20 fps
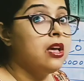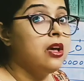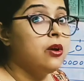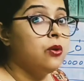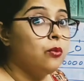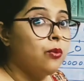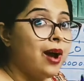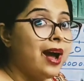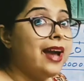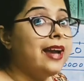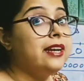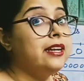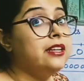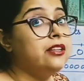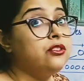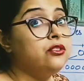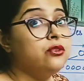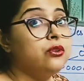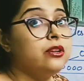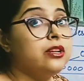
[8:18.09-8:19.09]
Why it
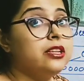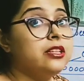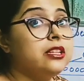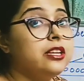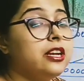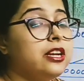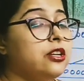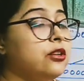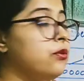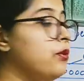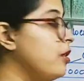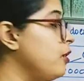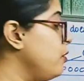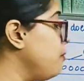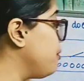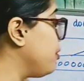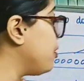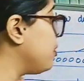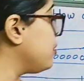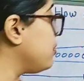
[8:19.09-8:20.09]
is storing negative value?
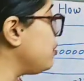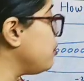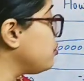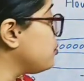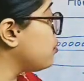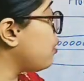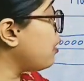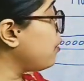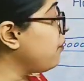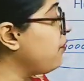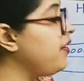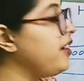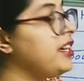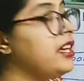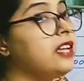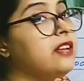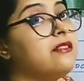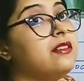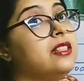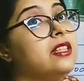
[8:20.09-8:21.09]
Because it is not
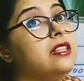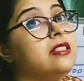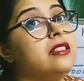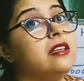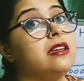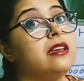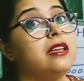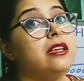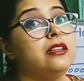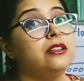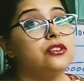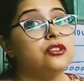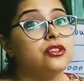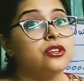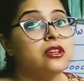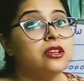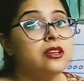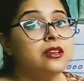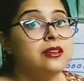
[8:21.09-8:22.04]
fitting within the range.